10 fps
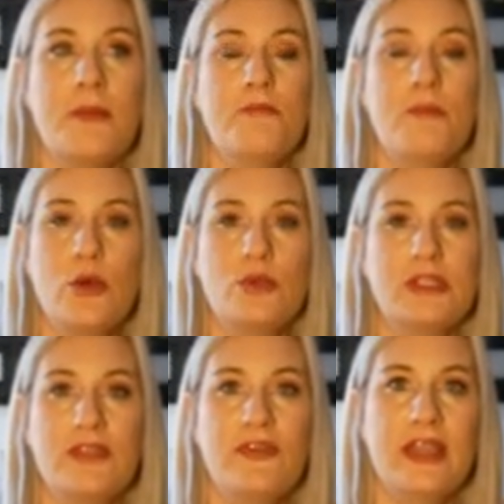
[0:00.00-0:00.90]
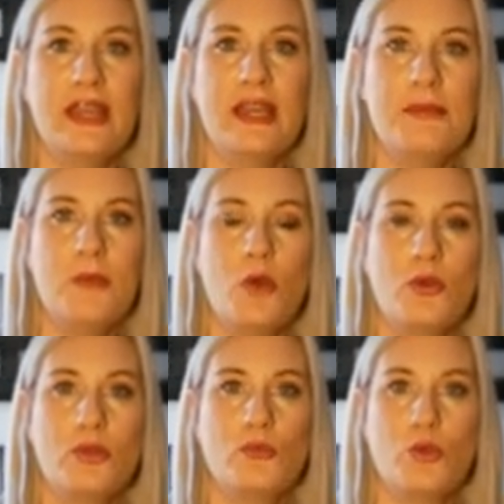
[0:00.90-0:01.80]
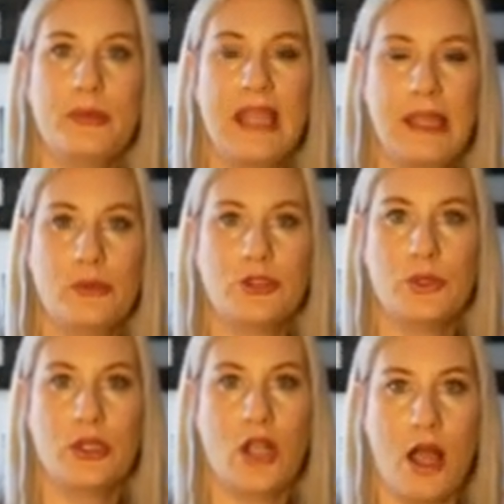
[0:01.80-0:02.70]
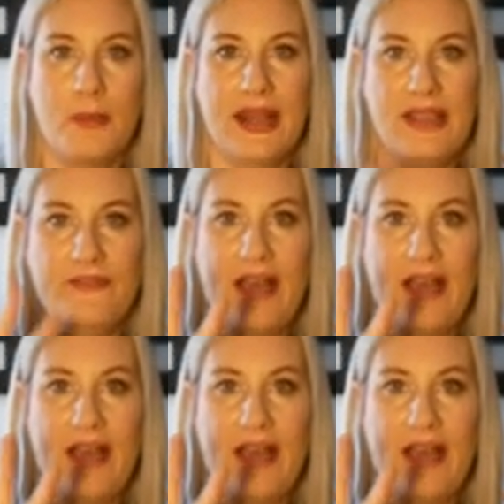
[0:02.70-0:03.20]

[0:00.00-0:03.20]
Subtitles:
most of them will be able to accommodate